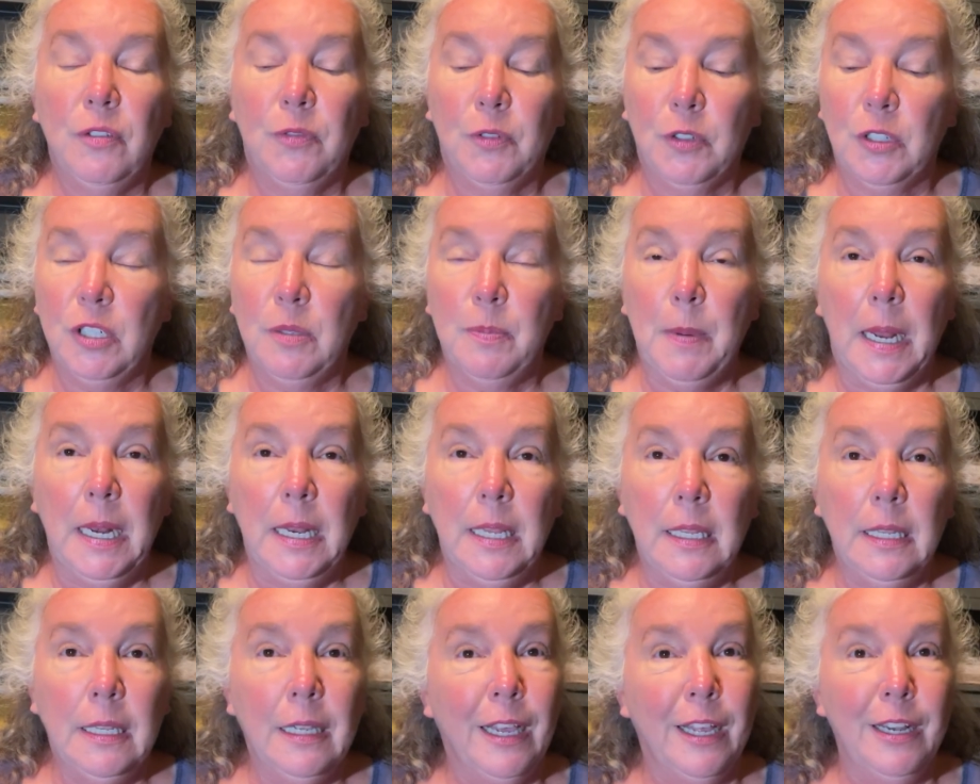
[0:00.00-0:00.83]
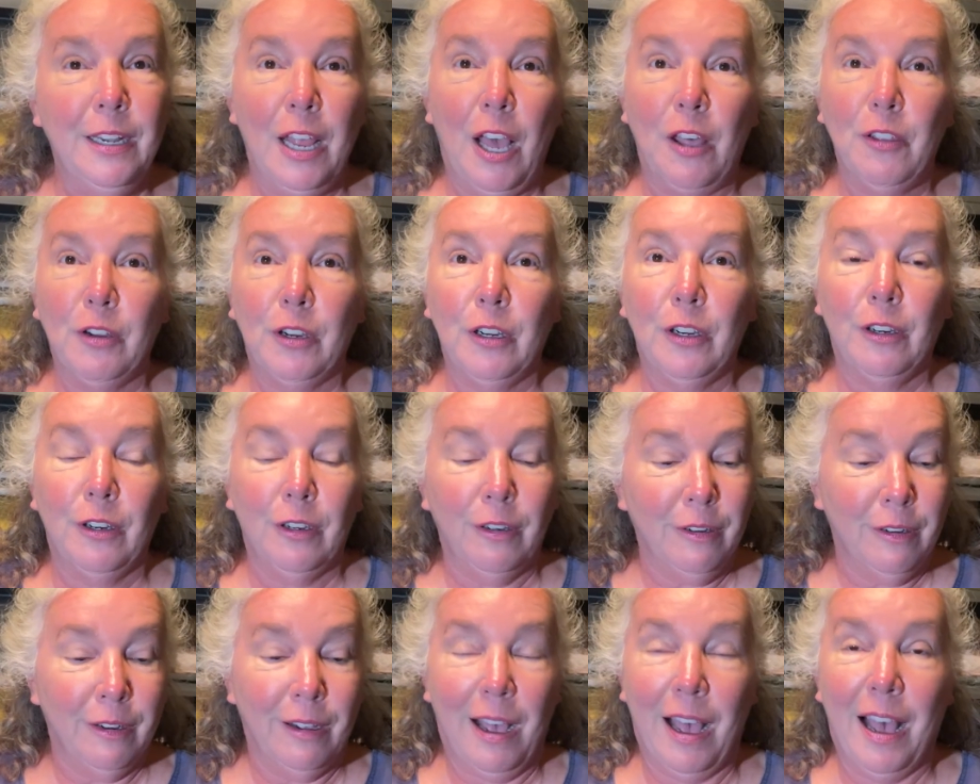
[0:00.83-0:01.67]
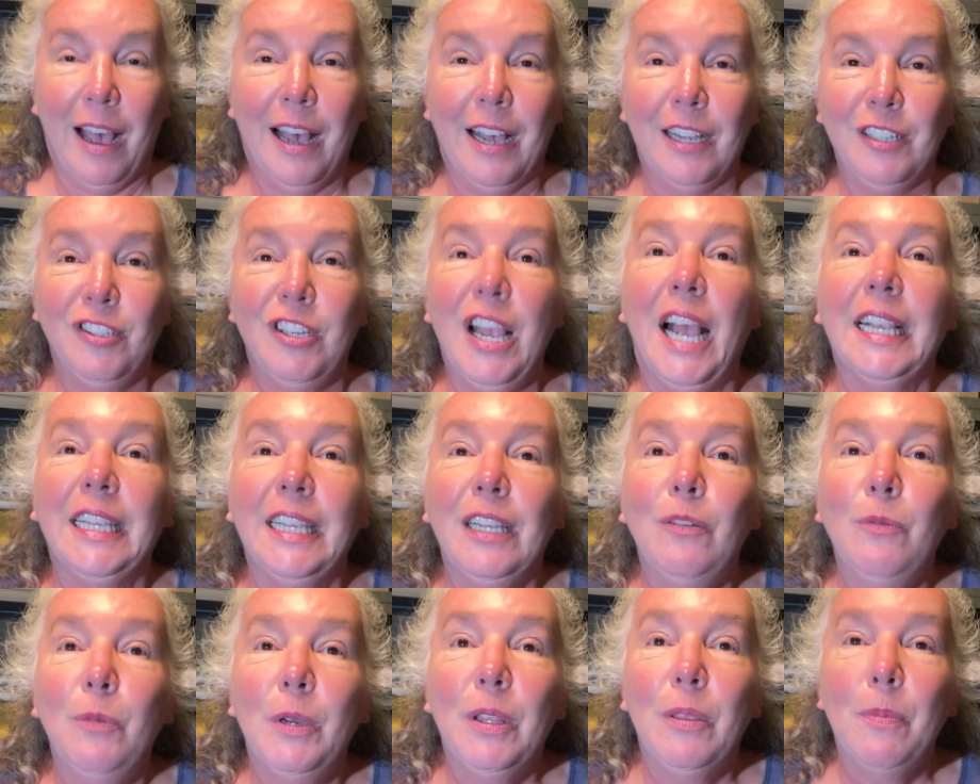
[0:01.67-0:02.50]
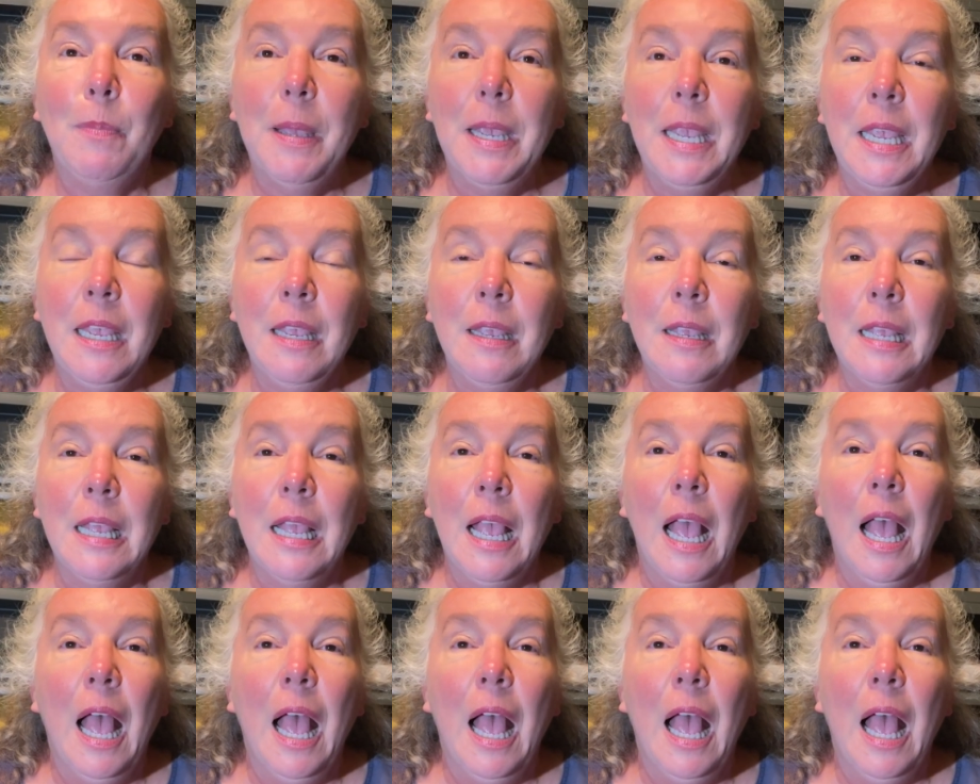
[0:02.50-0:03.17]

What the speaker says: for spending another check-in with me.